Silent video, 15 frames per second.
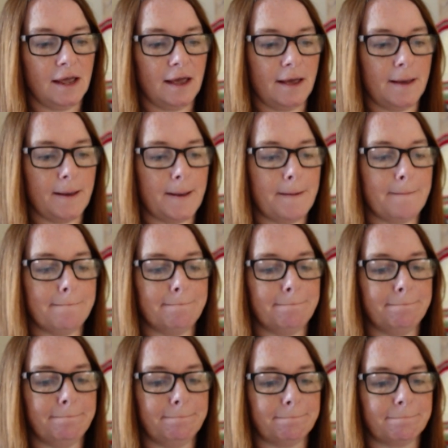
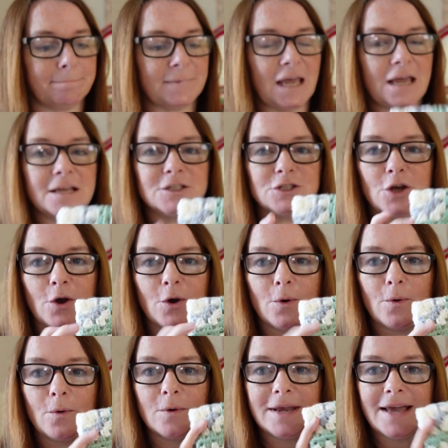So